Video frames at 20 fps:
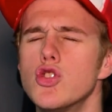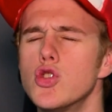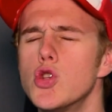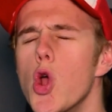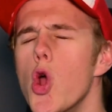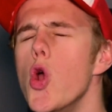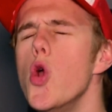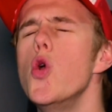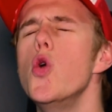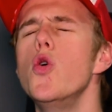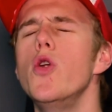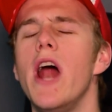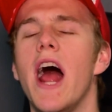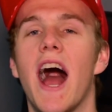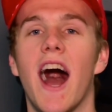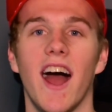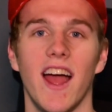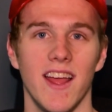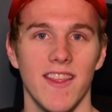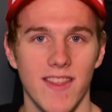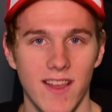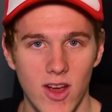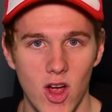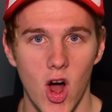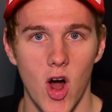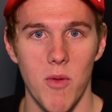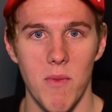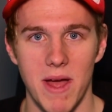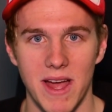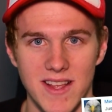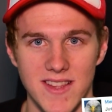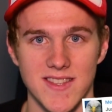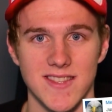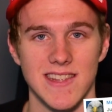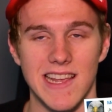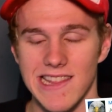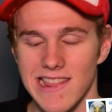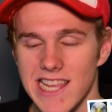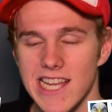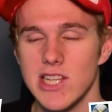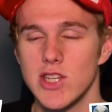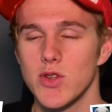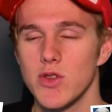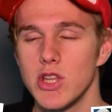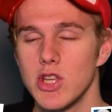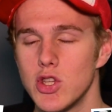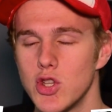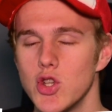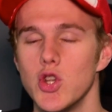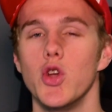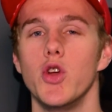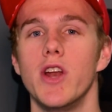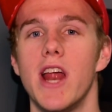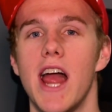chewed out in the comments, like literally chewed